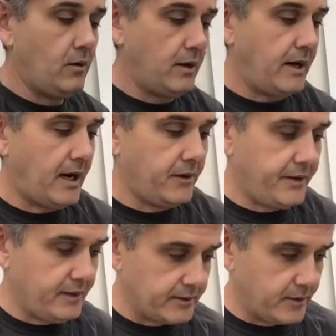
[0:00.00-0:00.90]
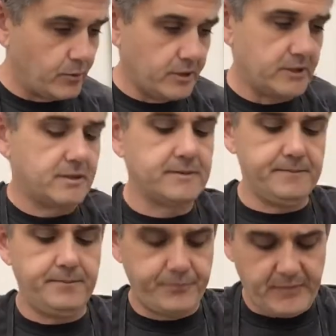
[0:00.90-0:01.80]
how the nail gun works
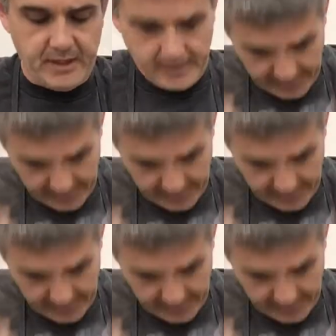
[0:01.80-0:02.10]
and